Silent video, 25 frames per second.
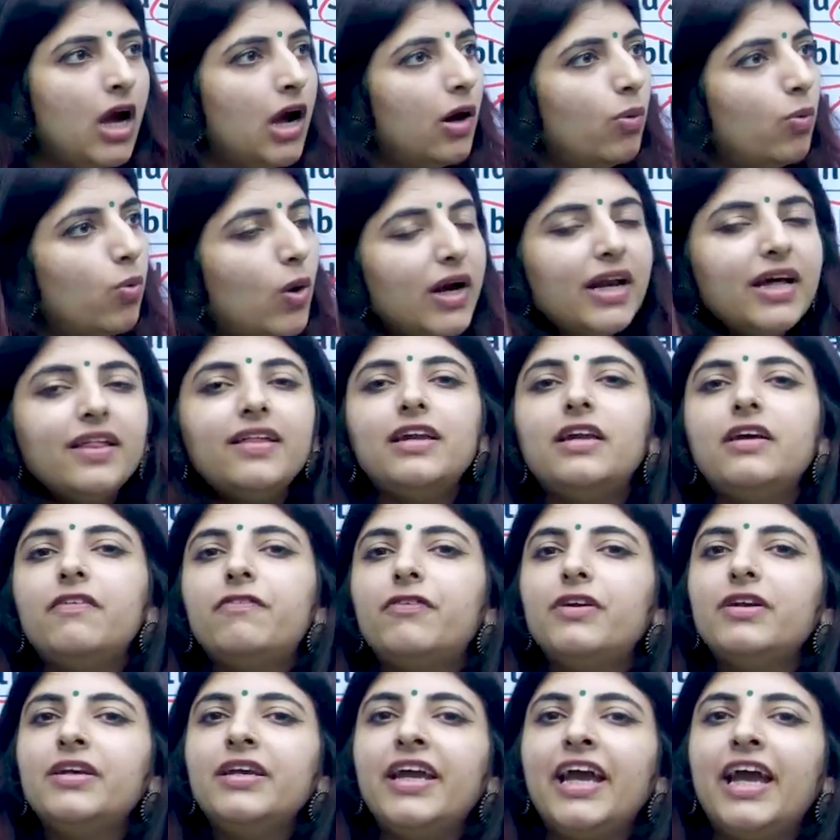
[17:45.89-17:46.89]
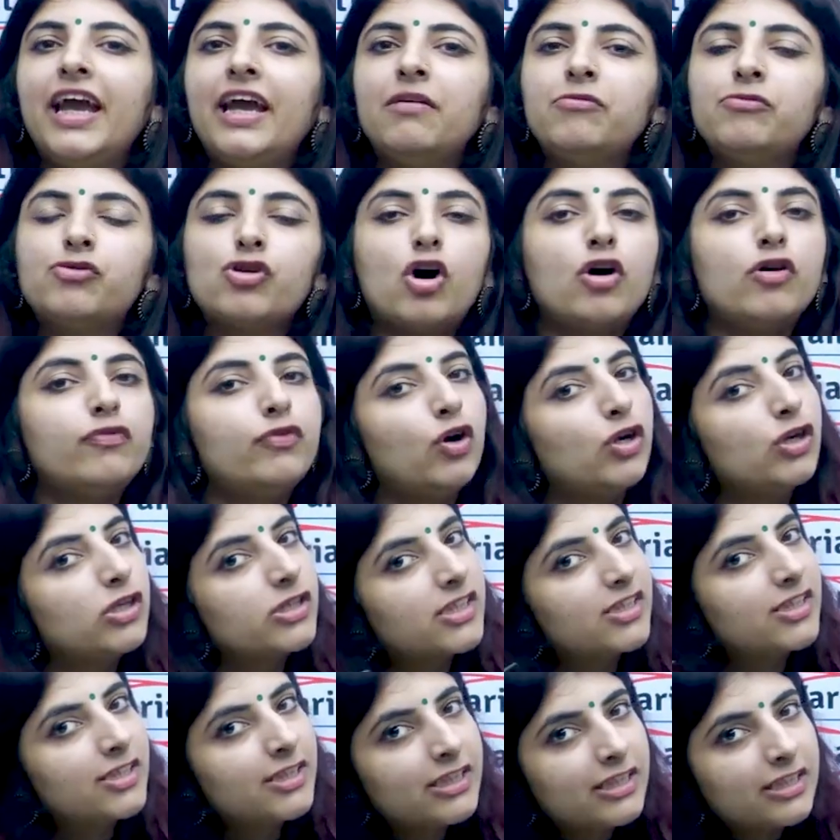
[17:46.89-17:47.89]
What are the different names of
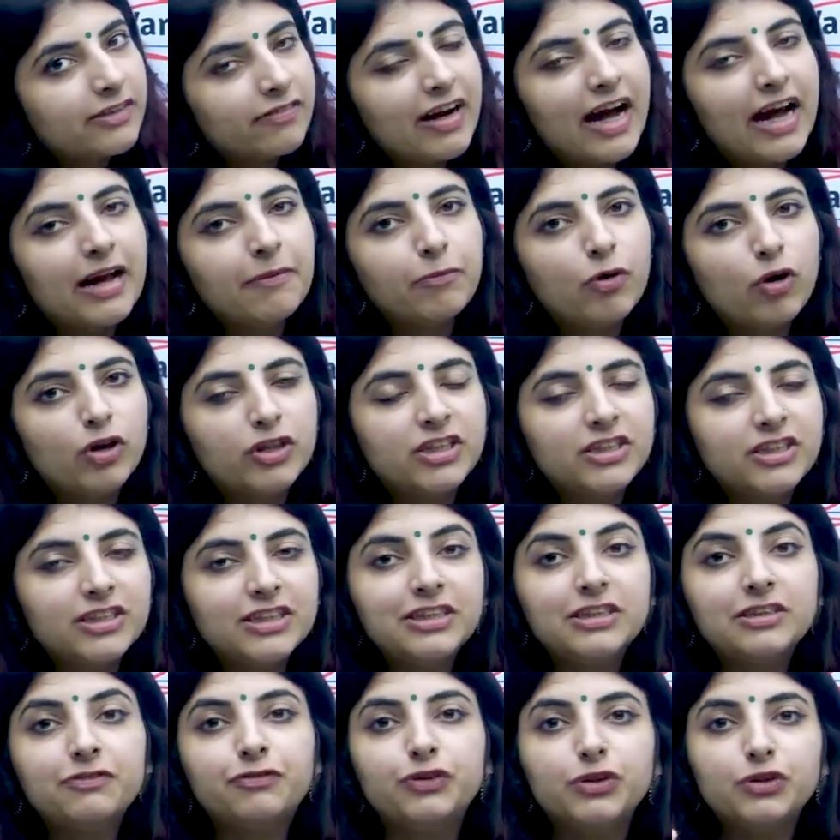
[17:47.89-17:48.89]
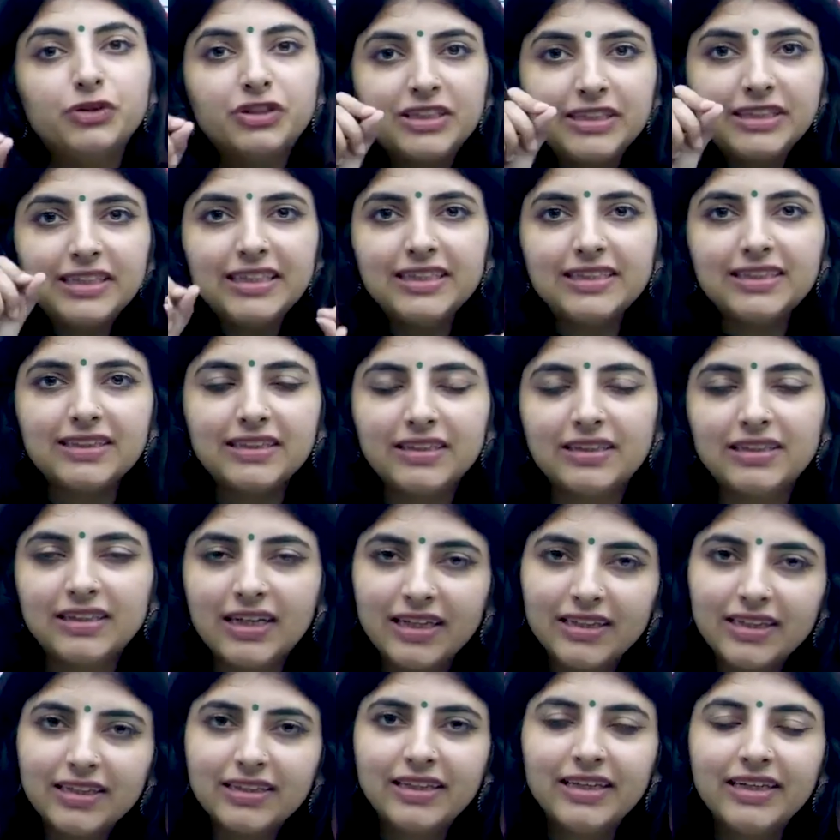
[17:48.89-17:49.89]
alternative hypothesis? If you see certain
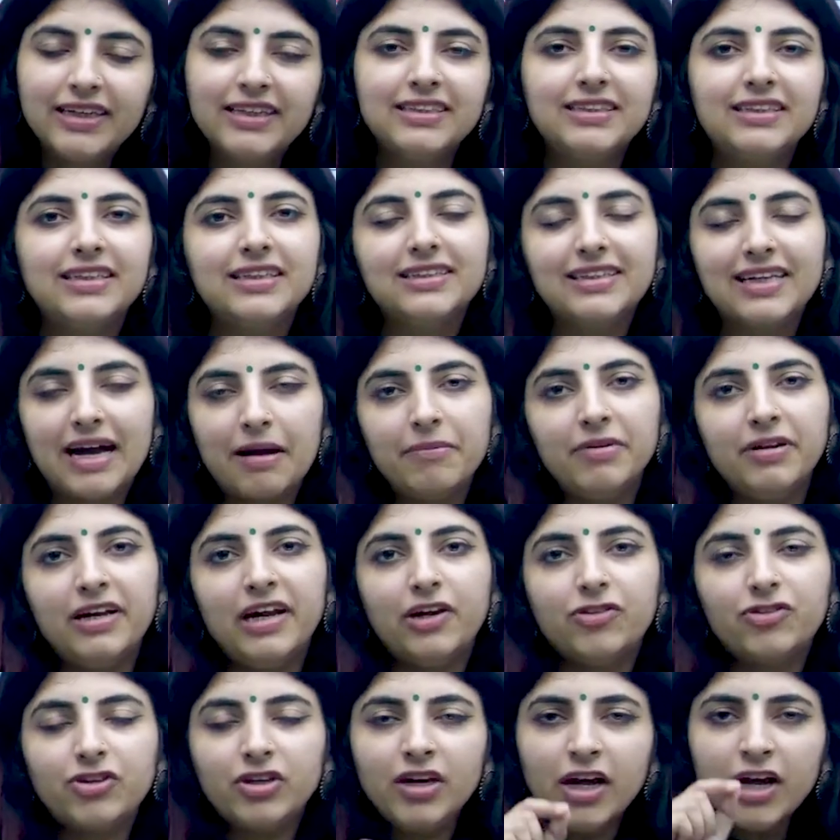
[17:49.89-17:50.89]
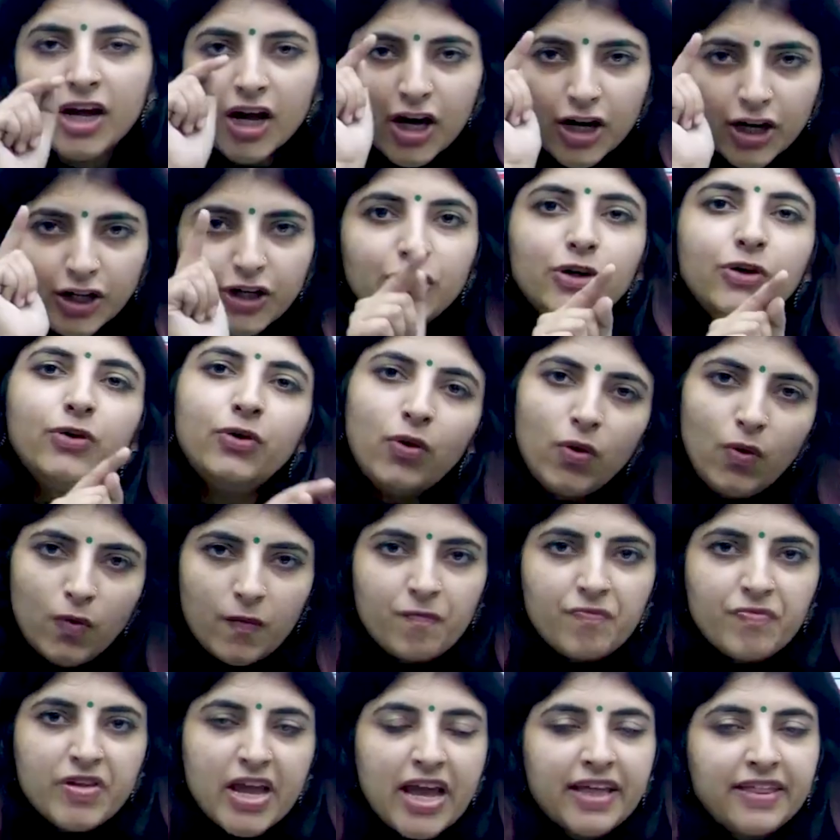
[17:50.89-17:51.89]
other thing is the examination, you
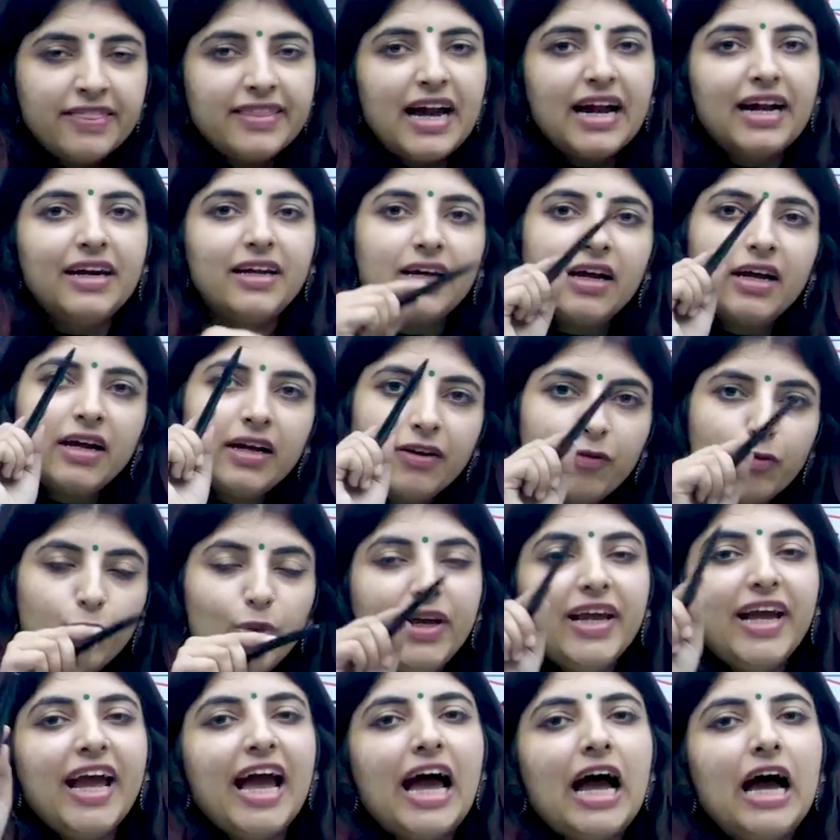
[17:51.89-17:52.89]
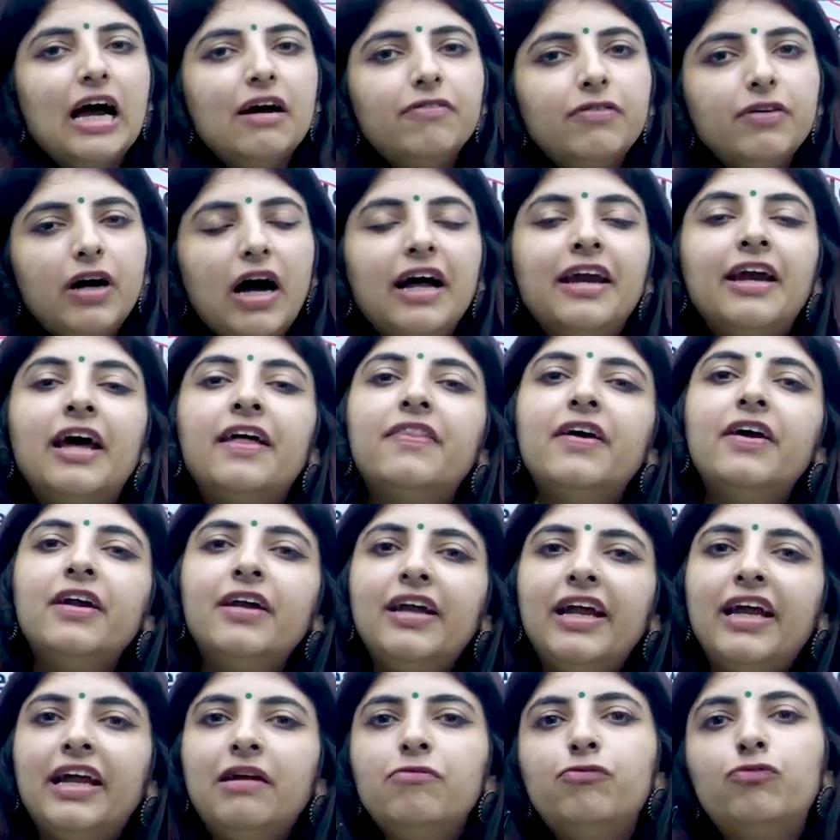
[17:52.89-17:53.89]
know that we have another
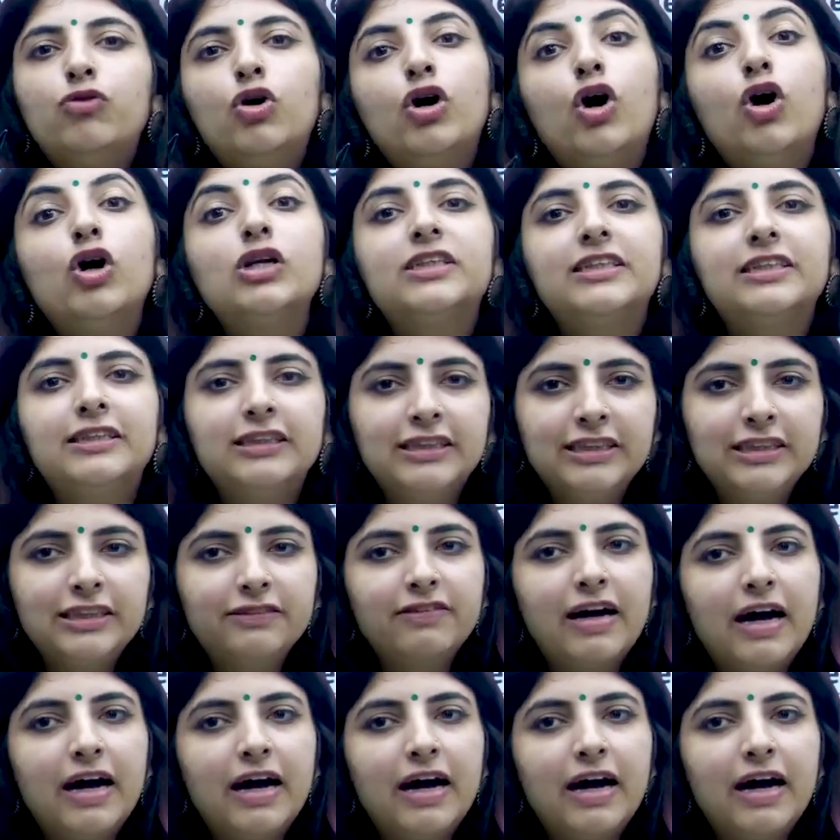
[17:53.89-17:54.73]
name for alternative